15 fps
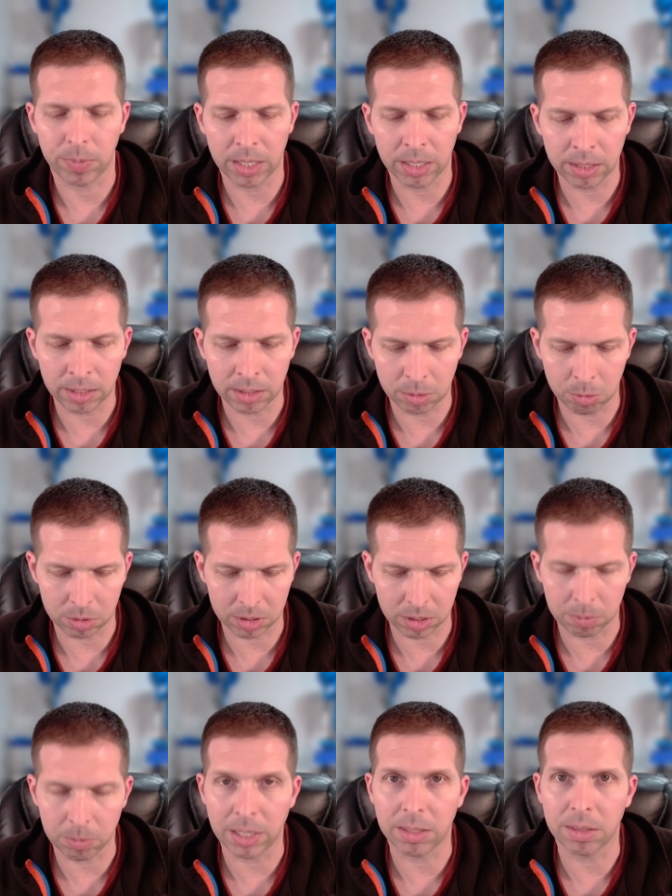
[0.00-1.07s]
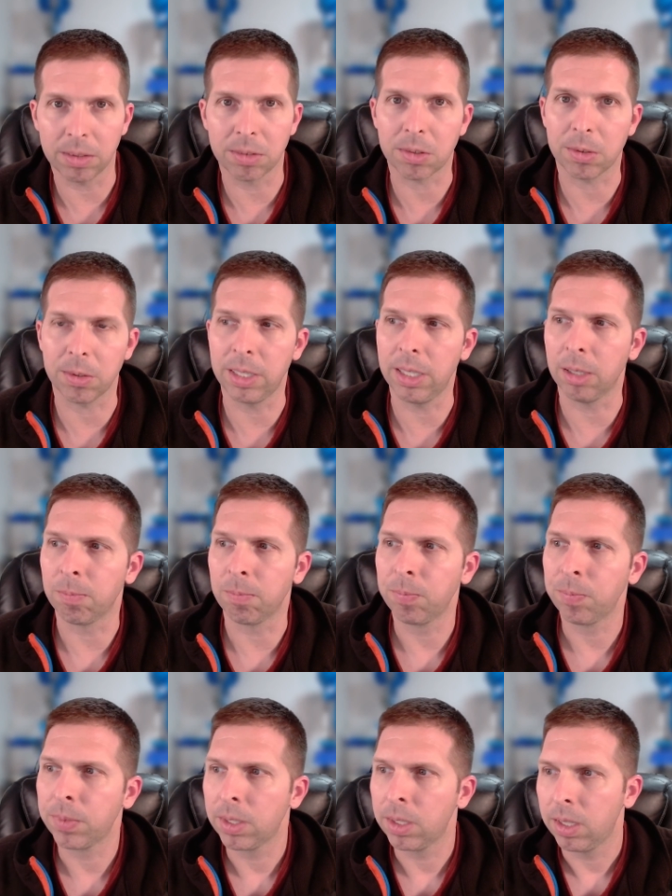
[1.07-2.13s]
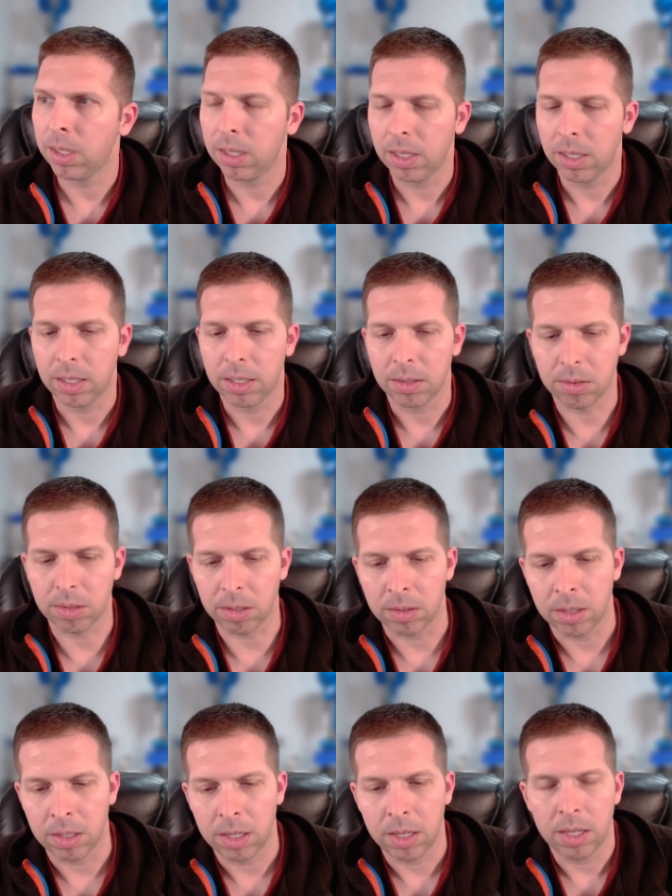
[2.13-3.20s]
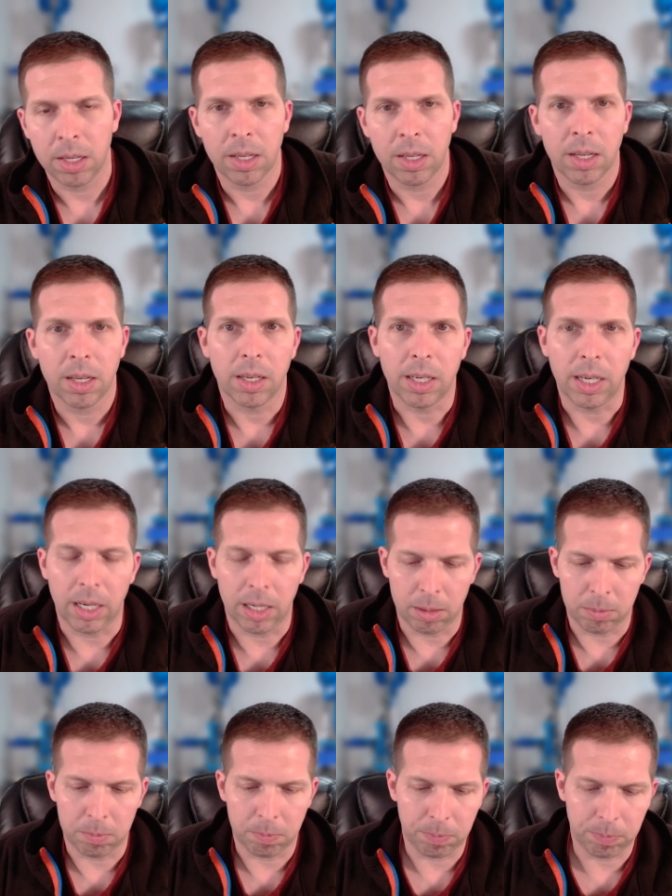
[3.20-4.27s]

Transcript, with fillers: and then you will come right to the screen here. So, uh,